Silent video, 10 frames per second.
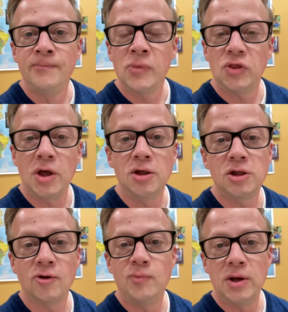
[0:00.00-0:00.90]
things
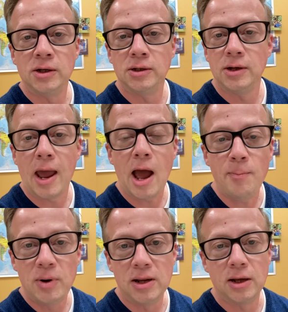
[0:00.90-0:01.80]
have been
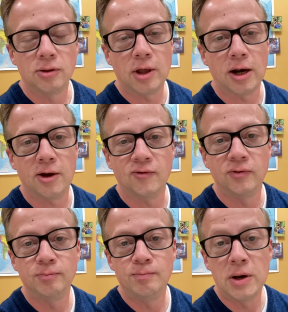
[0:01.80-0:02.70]
happening that have
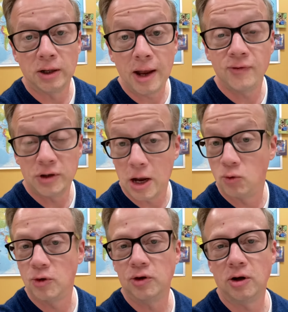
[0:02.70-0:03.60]
been left
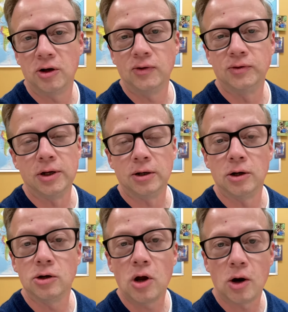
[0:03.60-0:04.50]
unresolved
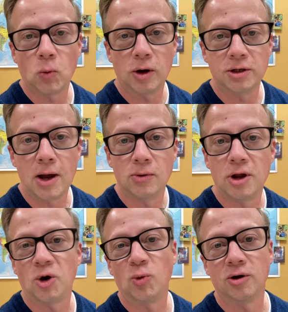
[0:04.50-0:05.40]
and not worked out,
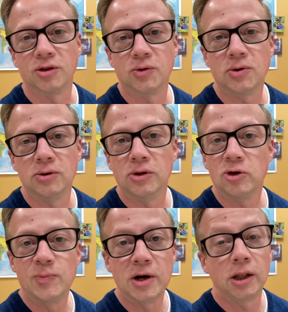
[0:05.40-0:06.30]
not worked through. There's
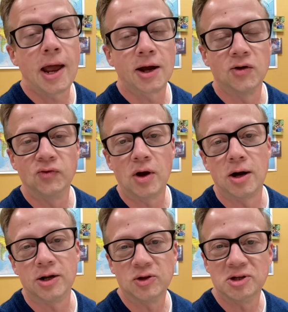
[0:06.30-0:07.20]
been a lack of
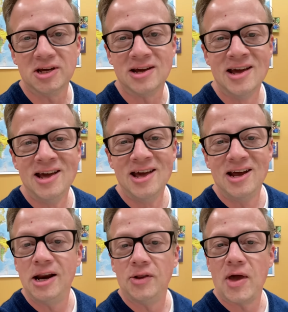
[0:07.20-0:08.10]
honesty
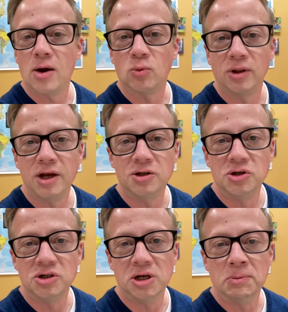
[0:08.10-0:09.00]
in that
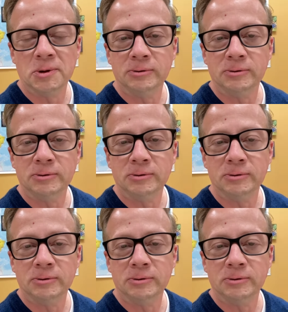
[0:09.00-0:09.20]
relationship.